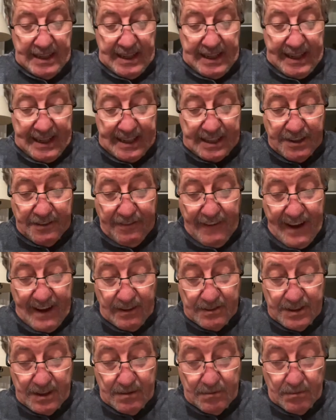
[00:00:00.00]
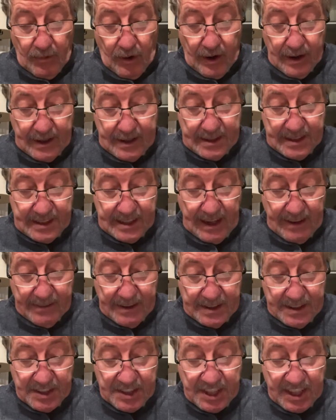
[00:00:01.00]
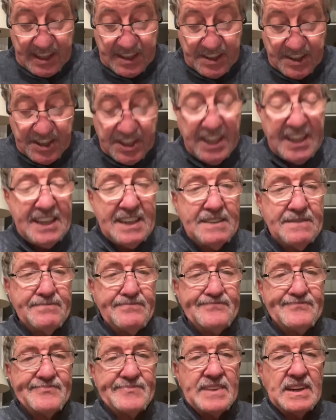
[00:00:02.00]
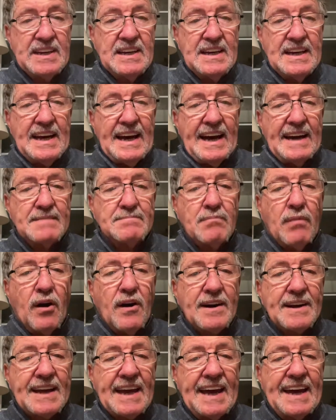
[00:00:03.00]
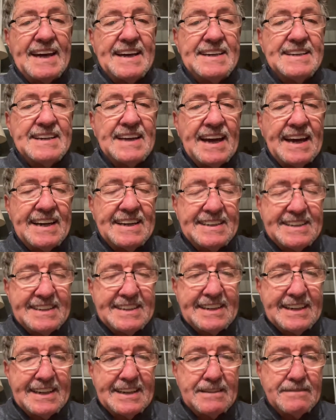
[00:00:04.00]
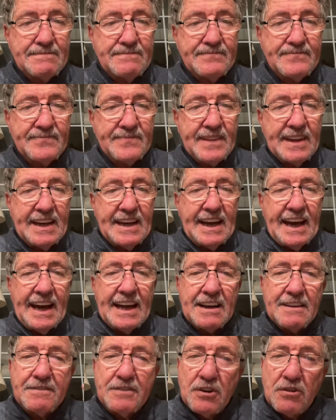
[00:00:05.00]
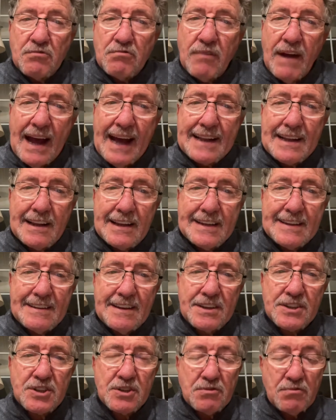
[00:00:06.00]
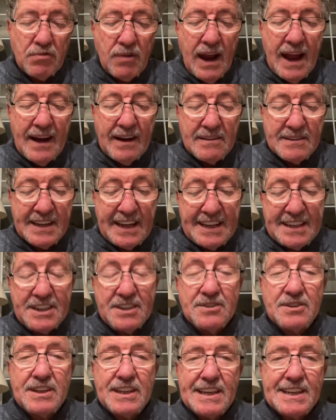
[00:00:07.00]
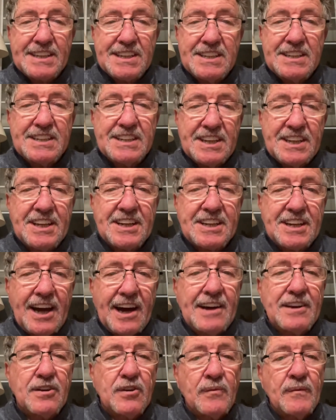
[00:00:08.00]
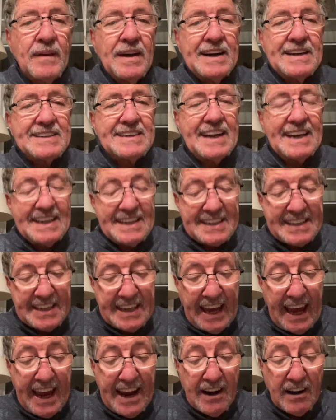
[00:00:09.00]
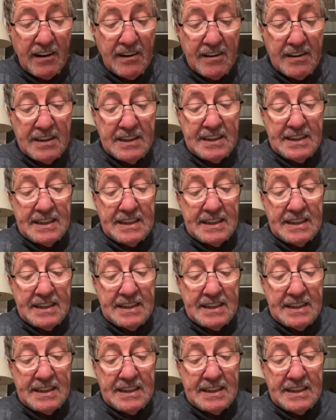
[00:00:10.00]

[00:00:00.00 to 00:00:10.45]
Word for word: It's found in Mark 7:16 and Mark 8:18. 8, and if you're rattling this around and you listen to the title, take care